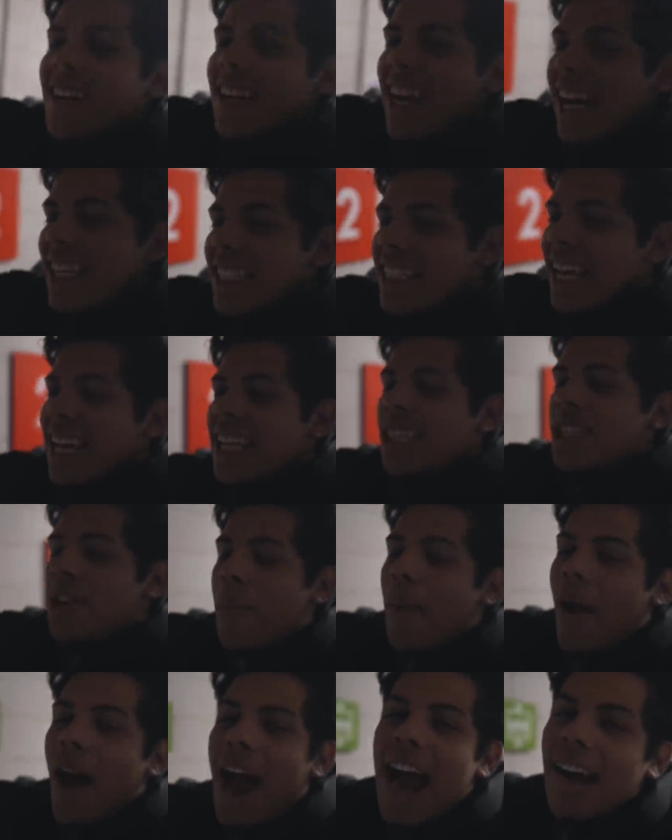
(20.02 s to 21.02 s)
on, guys? It is
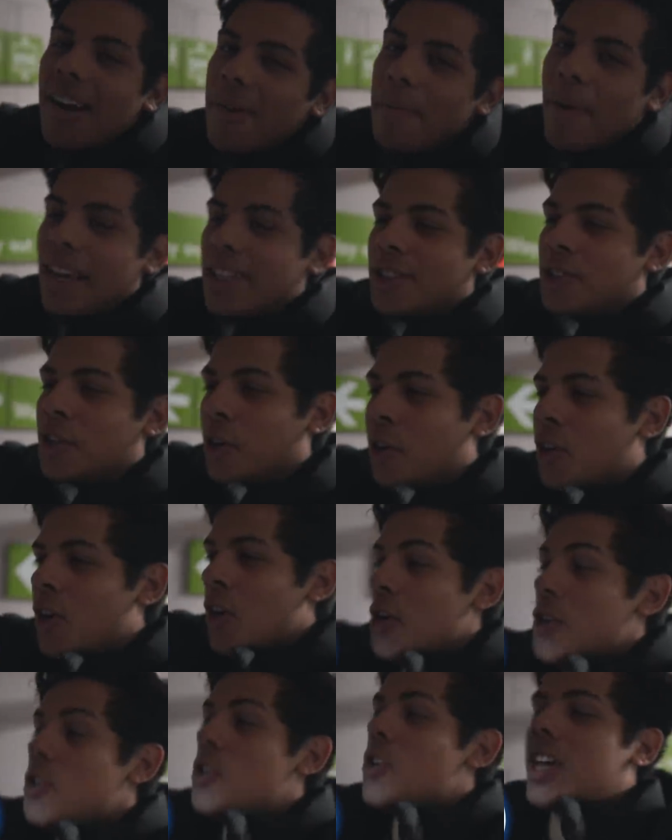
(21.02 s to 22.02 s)
your boy, Ari Petrou,
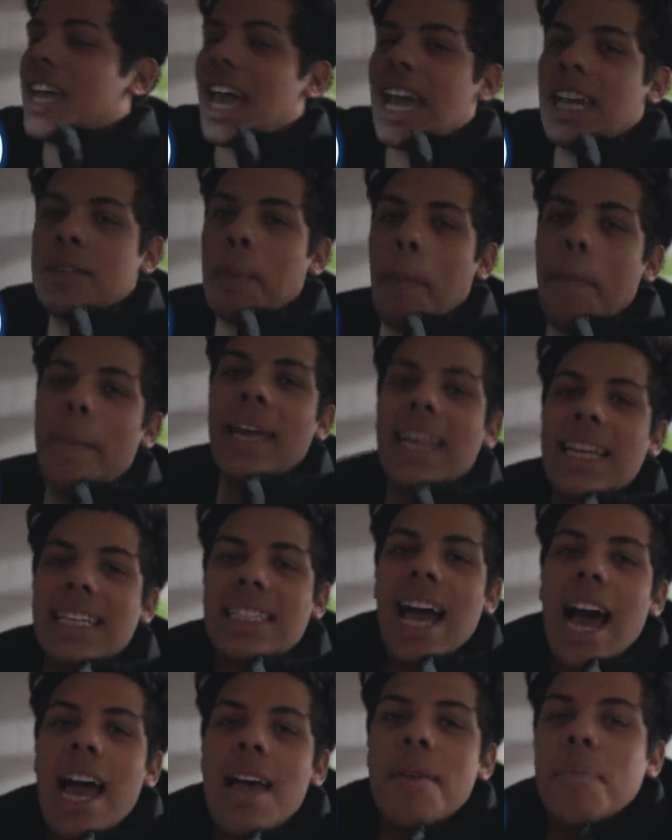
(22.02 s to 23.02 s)
UK's
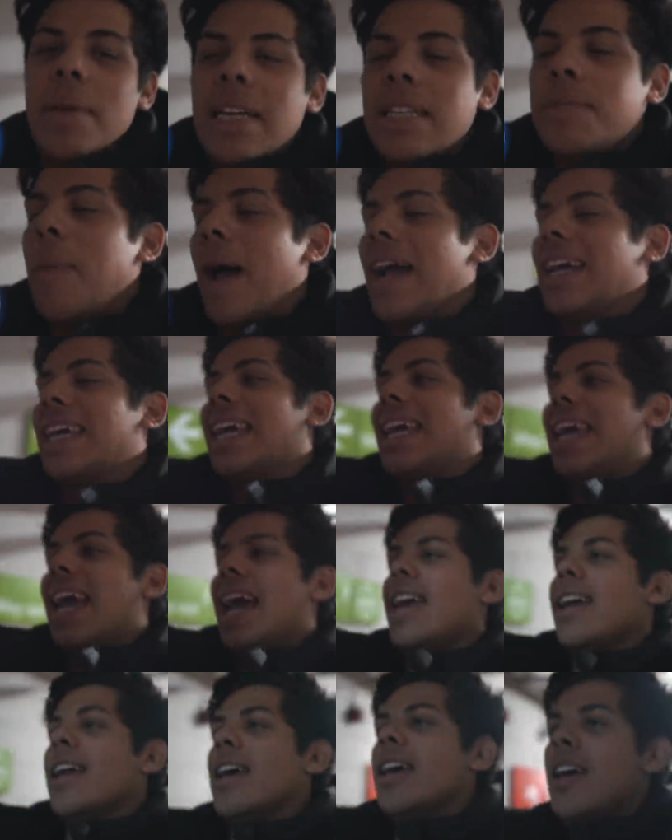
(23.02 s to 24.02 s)
biggest hypebeast, back
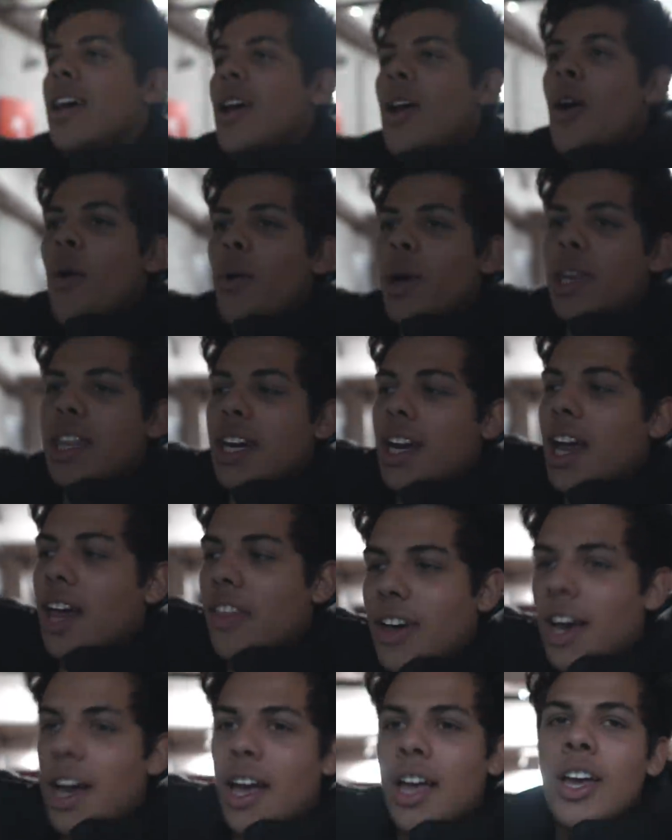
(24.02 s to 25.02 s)
again with
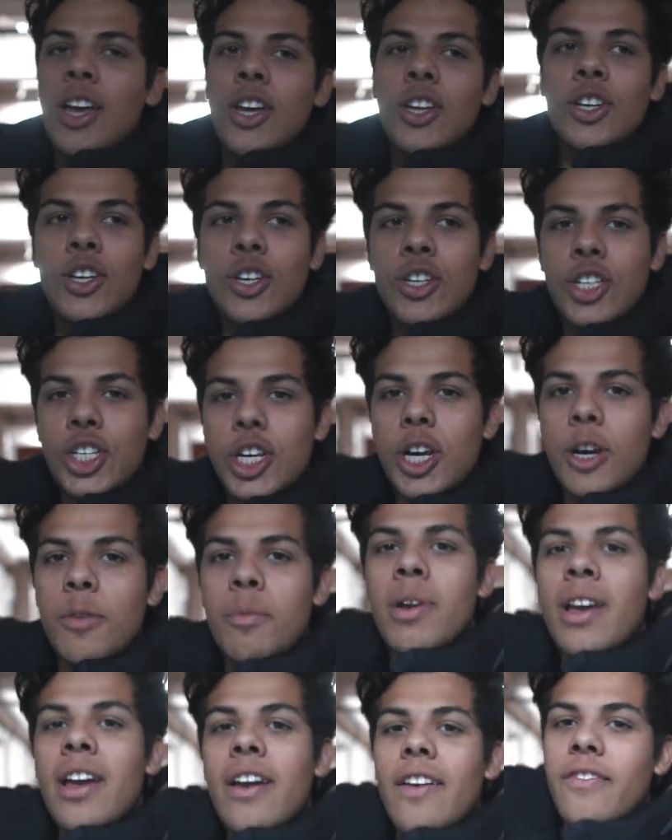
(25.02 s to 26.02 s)
another
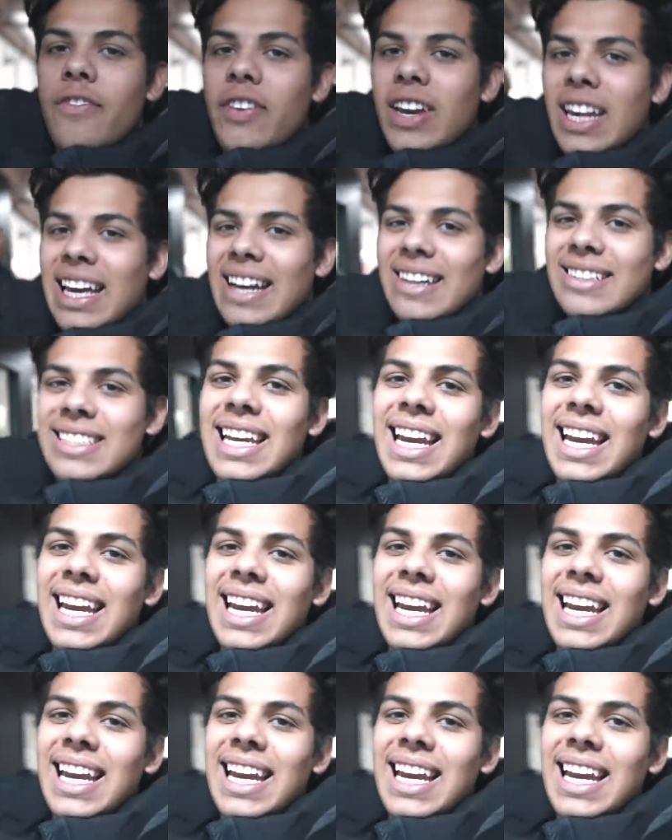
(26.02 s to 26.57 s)
YouTube video.